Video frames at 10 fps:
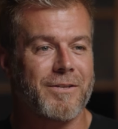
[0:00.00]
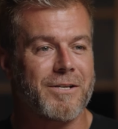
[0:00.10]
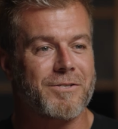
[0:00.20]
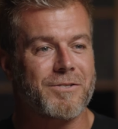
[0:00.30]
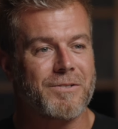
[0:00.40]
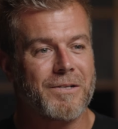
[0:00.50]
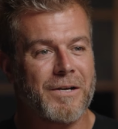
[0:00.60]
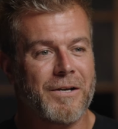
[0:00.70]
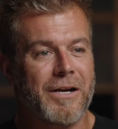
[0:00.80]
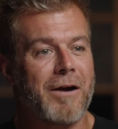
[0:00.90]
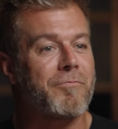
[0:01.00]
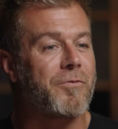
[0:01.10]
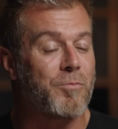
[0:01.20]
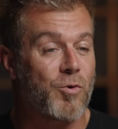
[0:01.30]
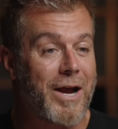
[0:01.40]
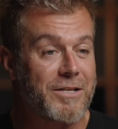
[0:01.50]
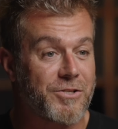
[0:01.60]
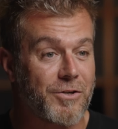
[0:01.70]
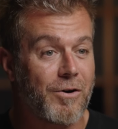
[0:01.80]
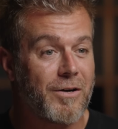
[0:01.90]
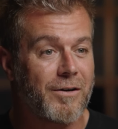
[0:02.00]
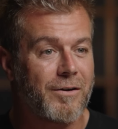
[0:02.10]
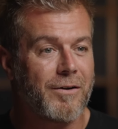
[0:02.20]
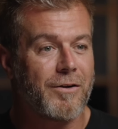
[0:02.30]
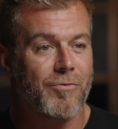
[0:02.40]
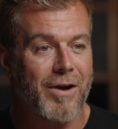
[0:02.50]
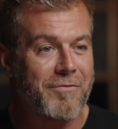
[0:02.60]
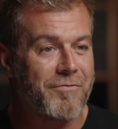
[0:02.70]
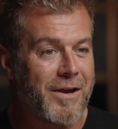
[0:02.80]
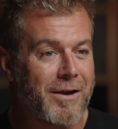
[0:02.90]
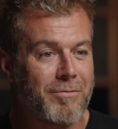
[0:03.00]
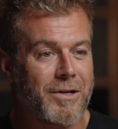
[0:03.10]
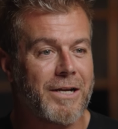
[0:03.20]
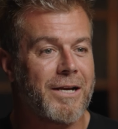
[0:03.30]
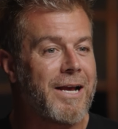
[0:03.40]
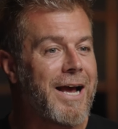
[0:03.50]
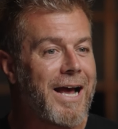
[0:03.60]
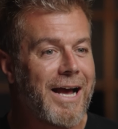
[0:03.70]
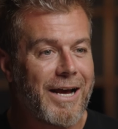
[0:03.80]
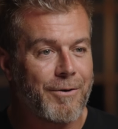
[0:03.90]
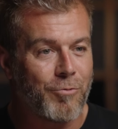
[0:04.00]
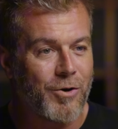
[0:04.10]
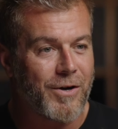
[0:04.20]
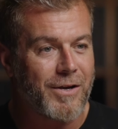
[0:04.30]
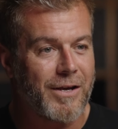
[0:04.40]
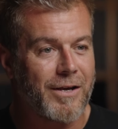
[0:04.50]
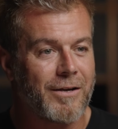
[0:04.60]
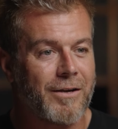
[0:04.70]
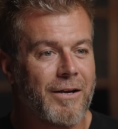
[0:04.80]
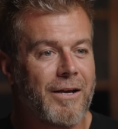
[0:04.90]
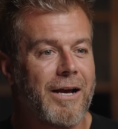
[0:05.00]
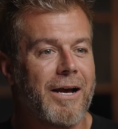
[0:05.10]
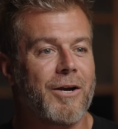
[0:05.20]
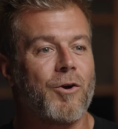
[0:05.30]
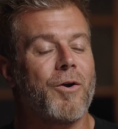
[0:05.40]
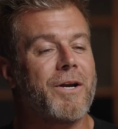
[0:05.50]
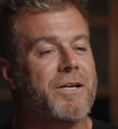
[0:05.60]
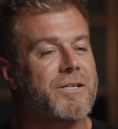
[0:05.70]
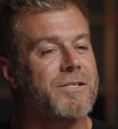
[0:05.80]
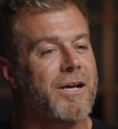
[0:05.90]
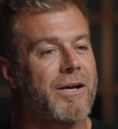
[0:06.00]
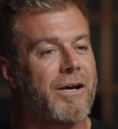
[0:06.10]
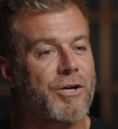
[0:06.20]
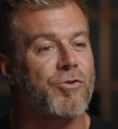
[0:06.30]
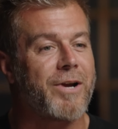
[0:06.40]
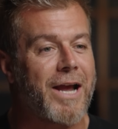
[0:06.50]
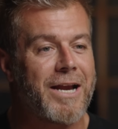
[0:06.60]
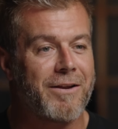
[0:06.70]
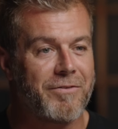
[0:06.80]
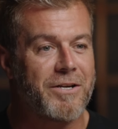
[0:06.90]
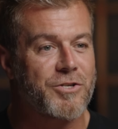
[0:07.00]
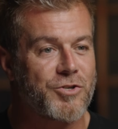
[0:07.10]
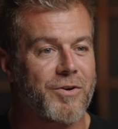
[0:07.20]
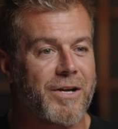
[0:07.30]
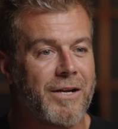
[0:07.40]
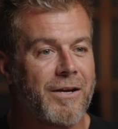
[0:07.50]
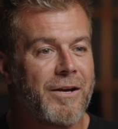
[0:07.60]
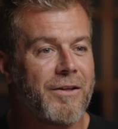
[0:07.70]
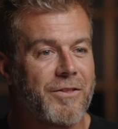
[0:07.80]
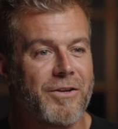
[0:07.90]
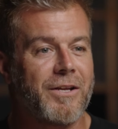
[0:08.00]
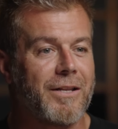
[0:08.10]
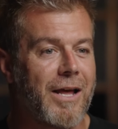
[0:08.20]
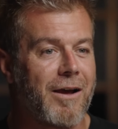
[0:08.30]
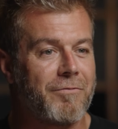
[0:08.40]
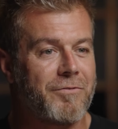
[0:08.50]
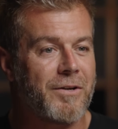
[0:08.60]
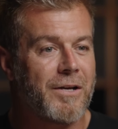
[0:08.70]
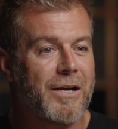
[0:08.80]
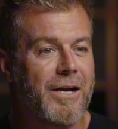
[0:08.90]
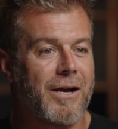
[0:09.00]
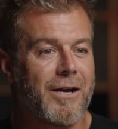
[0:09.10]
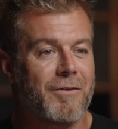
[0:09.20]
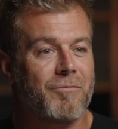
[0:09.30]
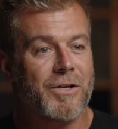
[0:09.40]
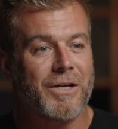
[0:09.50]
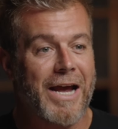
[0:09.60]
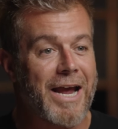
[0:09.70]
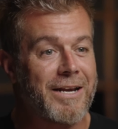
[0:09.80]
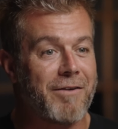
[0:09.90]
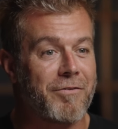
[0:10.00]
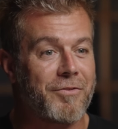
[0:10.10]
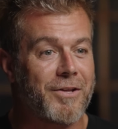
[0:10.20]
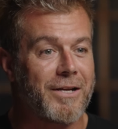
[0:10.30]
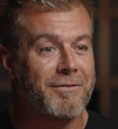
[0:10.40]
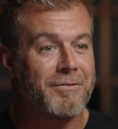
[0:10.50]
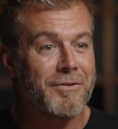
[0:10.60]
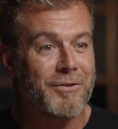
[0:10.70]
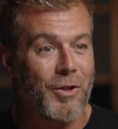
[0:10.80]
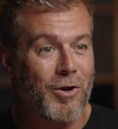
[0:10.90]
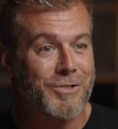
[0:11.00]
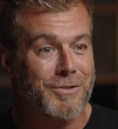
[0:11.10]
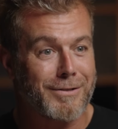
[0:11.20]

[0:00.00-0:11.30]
that's come from great stock, great family, hardworking, gotten into a creative industry that you loved, gained everything, lost